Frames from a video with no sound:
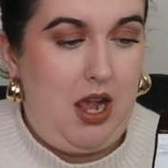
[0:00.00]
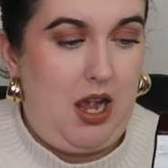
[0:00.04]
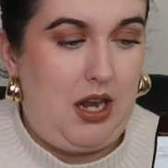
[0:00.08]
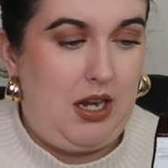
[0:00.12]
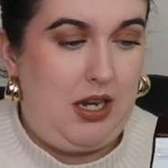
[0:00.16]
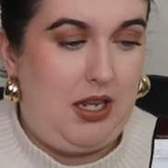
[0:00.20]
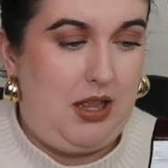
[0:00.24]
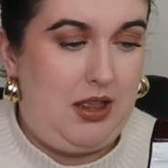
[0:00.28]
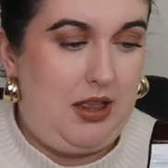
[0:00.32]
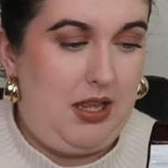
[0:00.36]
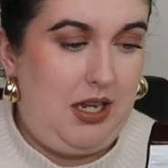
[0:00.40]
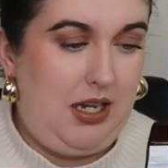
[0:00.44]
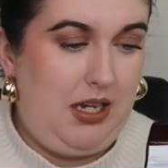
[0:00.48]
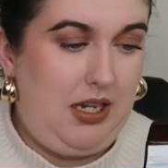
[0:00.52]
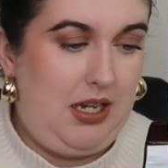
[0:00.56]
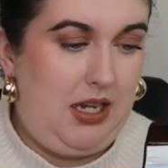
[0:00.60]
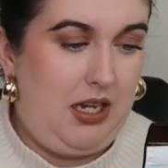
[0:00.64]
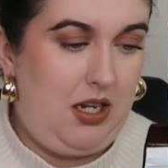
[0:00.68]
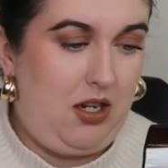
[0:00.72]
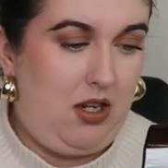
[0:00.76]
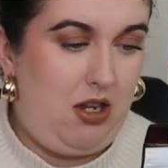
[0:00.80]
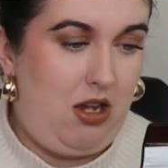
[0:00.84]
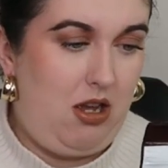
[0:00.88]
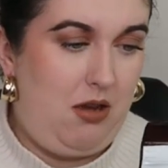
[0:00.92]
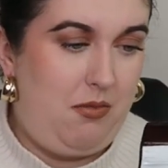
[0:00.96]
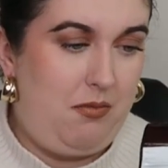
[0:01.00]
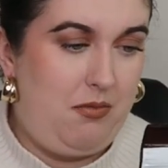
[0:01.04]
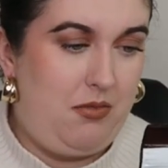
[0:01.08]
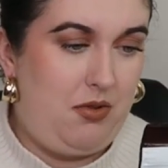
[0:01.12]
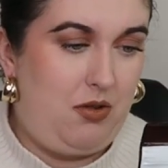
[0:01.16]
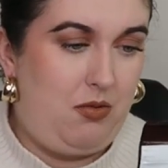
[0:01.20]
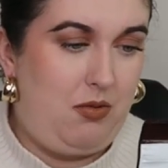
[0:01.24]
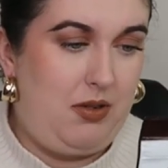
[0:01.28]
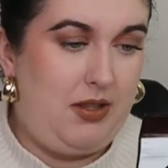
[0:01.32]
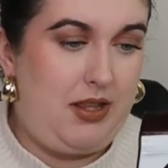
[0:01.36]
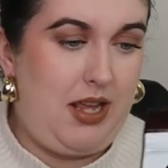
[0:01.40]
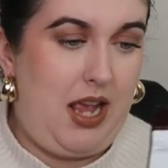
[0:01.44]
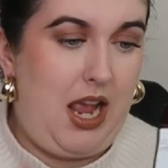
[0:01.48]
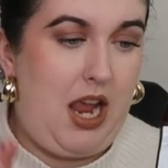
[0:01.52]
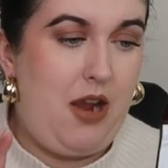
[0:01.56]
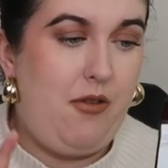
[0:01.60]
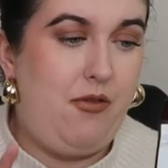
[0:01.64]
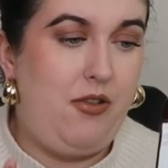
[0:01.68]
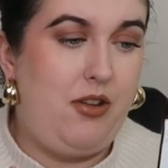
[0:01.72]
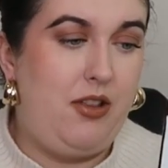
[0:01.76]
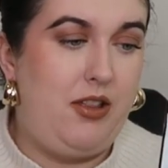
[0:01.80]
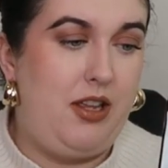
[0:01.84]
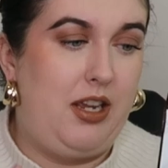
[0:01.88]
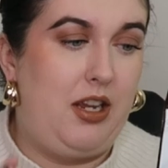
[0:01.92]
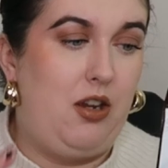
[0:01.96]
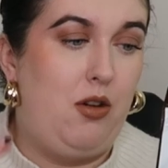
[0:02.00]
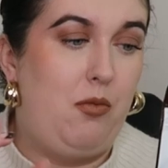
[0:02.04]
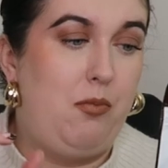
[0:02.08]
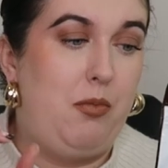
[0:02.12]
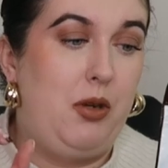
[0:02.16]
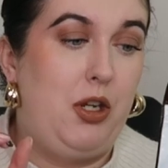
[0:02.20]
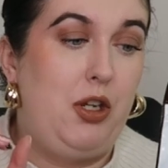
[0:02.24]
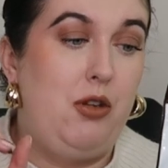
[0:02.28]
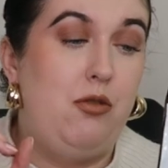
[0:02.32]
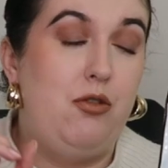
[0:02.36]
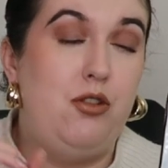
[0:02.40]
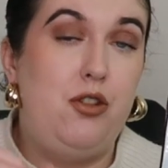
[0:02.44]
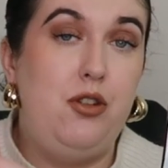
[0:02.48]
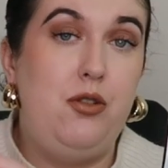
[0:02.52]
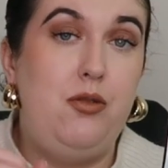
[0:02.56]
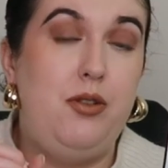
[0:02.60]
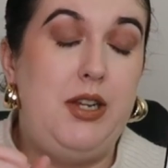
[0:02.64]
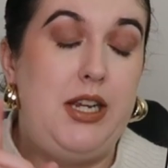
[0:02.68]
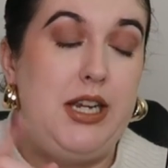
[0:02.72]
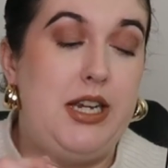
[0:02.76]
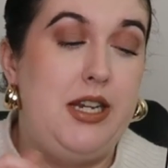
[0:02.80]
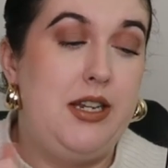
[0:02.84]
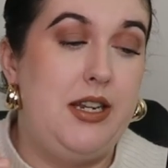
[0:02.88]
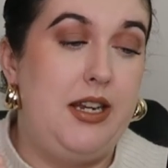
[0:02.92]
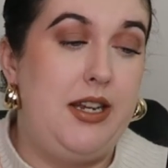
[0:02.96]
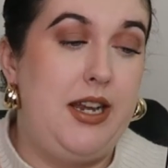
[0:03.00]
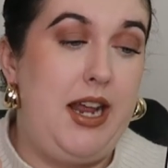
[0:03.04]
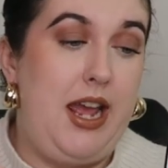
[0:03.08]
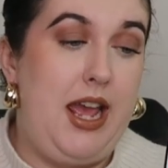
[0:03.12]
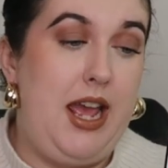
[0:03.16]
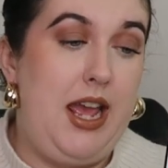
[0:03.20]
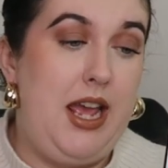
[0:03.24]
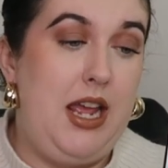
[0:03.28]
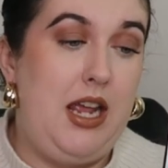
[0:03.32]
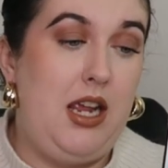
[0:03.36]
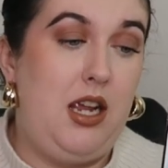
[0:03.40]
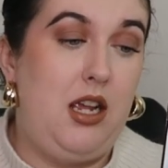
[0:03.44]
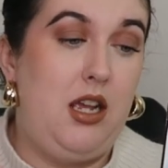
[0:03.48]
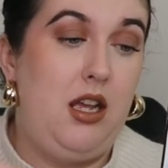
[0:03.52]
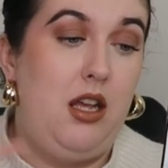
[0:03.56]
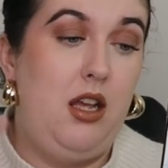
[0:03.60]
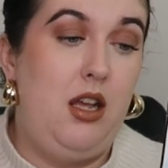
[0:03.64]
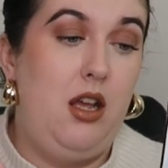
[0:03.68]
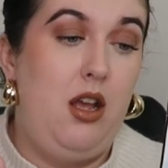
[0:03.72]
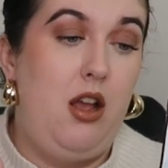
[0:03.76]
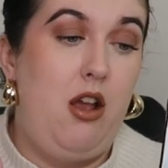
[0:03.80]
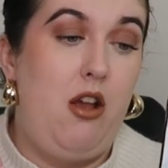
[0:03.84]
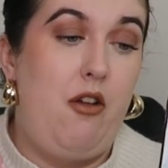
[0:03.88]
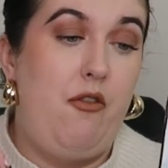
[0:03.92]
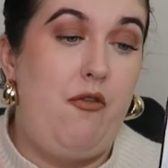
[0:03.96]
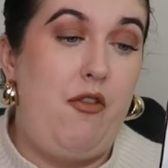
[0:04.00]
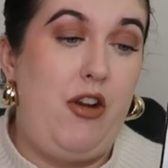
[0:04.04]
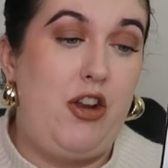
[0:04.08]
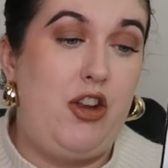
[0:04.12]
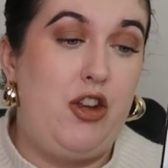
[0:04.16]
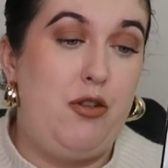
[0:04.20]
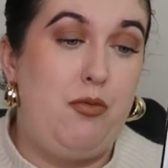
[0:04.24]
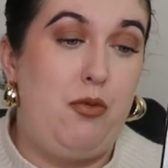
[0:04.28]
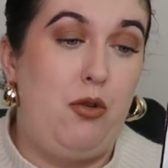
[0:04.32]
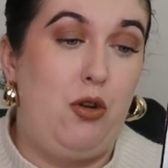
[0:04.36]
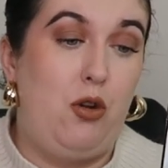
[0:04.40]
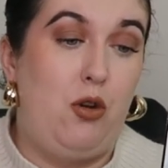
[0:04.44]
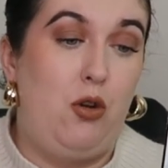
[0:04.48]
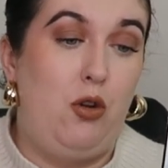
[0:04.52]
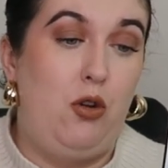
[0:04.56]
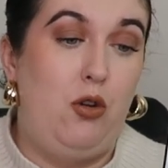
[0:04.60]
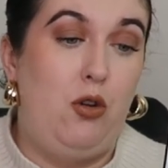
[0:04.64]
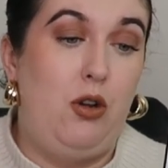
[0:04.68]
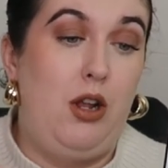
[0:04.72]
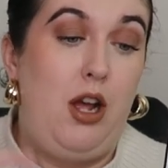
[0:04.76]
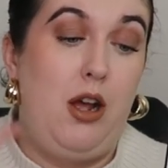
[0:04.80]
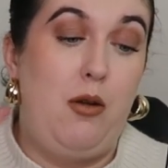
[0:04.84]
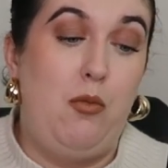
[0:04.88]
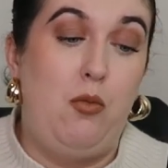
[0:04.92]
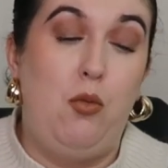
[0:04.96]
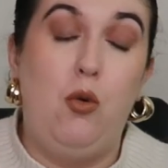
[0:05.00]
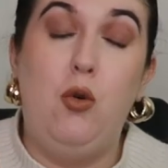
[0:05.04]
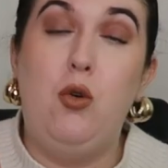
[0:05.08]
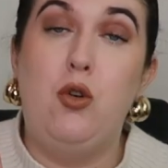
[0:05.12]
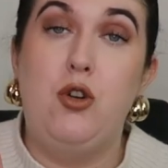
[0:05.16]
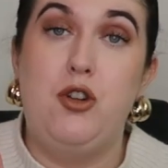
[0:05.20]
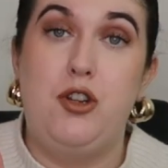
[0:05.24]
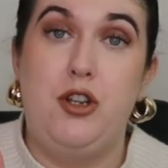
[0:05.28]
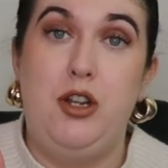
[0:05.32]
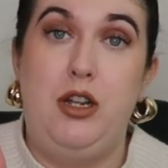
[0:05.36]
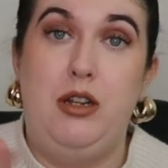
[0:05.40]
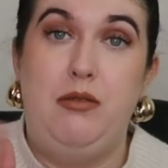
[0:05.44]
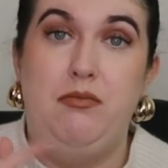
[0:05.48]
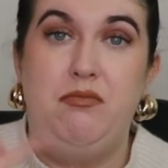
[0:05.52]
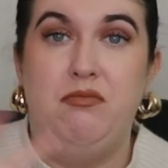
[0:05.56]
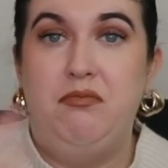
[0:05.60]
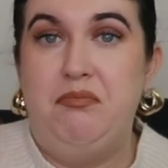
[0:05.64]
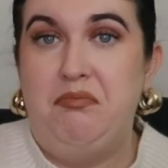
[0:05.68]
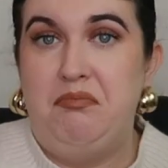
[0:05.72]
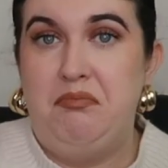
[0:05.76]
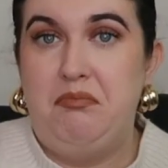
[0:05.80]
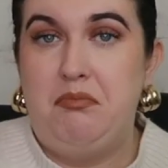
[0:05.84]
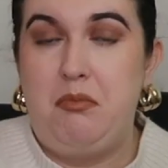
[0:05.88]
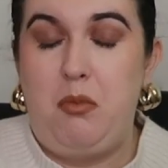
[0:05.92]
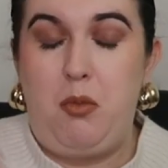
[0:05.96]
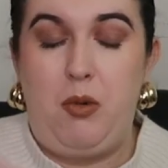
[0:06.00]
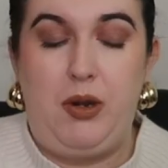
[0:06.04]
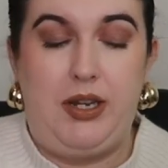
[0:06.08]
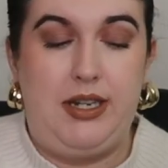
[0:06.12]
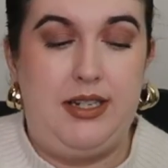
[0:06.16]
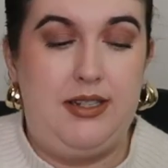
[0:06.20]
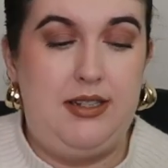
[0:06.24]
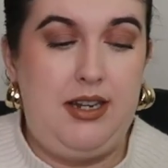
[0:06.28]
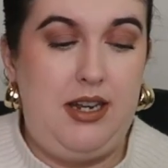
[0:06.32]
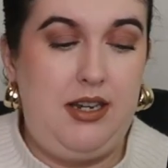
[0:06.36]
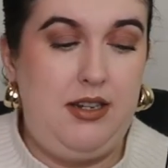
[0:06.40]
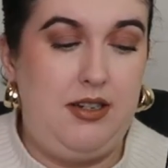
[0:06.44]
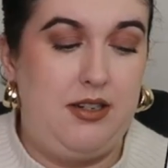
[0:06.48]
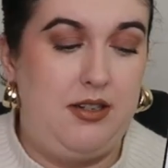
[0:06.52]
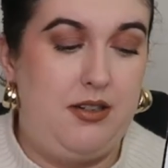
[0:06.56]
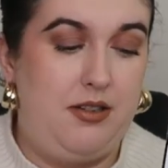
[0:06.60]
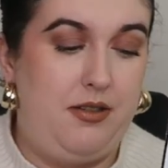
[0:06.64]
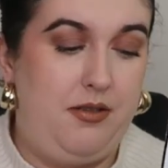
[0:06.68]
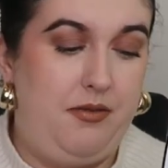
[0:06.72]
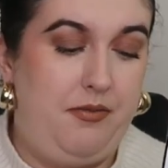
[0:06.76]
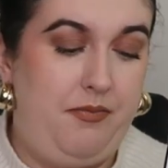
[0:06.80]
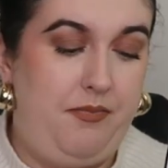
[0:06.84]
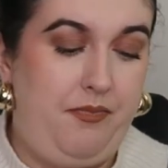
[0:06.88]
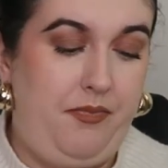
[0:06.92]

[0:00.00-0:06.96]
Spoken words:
And I think it comes with everything, but you do need an egg, vegetable oil and water. Pretty standard.